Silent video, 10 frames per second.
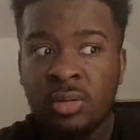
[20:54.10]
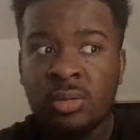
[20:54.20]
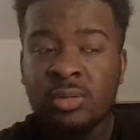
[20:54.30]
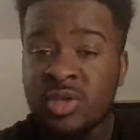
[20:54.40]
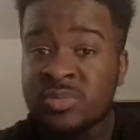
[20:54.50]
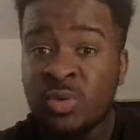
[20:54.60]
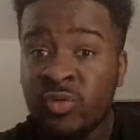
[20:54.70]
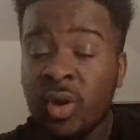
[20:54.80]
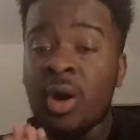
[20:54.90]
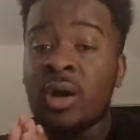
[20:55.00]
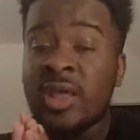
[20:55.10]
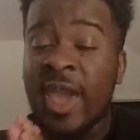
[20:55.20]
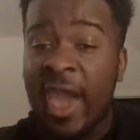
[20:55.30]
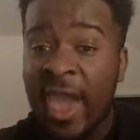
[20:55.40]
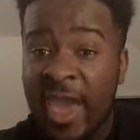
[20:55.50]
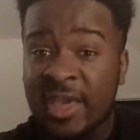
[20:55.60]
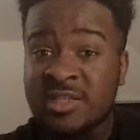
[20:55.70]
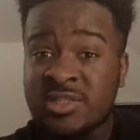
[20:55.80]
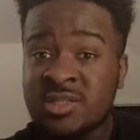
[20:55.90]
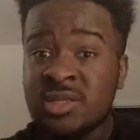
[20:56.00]
This movie already
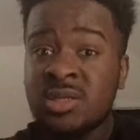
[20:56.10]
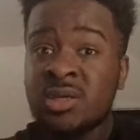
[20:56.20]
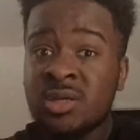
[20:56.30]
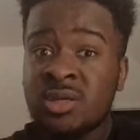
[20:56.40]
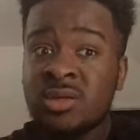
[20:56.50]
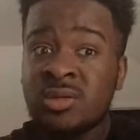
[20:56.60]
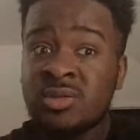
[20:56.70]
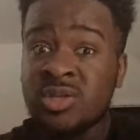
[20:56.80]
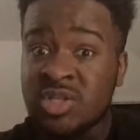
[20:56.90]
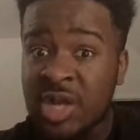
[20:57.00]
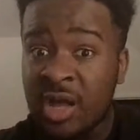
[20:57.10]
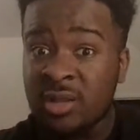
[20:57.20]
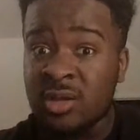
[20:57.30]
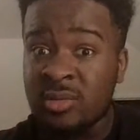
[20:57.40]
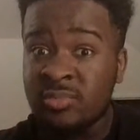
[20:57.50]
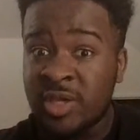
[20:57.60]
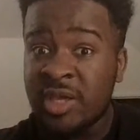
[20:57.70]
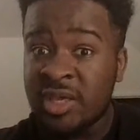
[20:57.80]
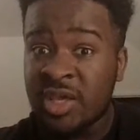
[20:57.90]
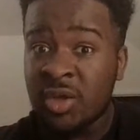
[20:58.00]
has T'Challa
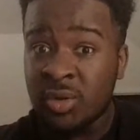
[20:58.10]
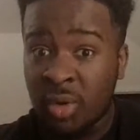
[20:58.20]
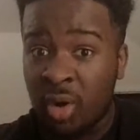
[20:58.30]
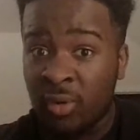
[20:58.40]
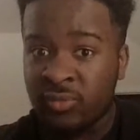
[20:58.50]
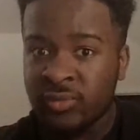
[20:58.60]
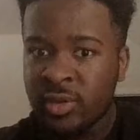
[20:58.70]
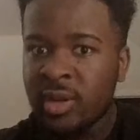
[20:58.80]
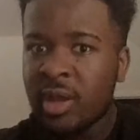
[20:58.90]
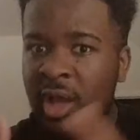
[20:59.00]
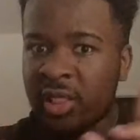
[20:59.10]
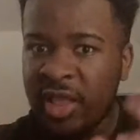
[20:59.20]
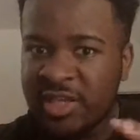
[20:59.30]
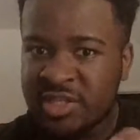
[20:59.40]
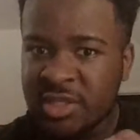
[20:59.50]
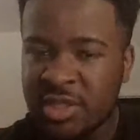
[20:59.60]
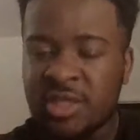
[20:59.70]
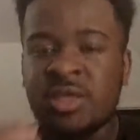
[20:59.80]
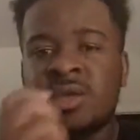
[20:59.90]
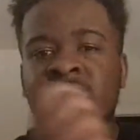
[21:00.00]
being killed off,
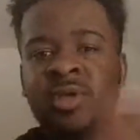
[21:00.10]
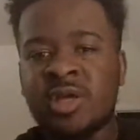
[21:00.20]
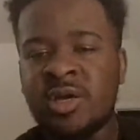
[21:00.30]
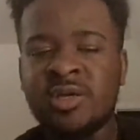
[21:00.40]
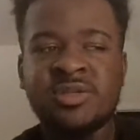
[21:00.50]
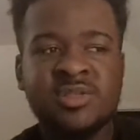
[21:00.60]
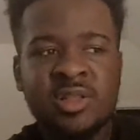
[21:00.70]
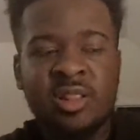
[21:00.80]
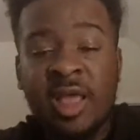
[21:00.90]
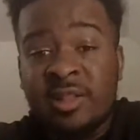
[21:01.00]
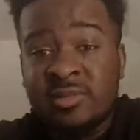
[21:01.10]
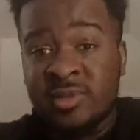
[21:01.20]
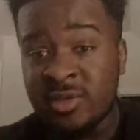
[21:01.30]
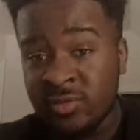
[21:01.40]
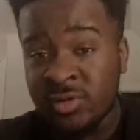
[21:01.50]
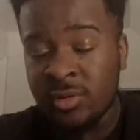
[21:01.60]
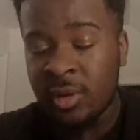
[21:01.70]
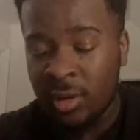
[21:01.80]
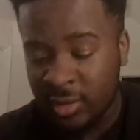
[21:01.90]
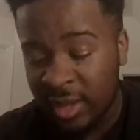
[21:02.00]
allegedly, because like
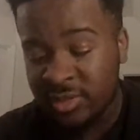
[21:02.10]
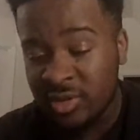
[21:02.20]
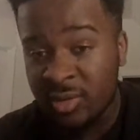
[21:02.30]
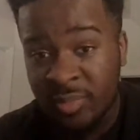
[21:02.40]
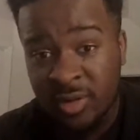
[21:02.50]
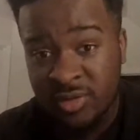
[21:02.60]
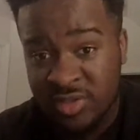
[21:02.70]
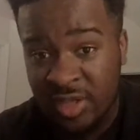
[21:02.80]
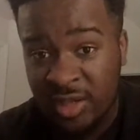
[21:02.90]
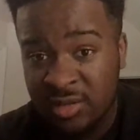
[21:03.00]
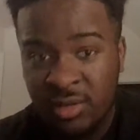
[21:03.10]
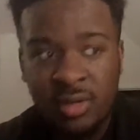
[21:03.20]
Theo Butler said,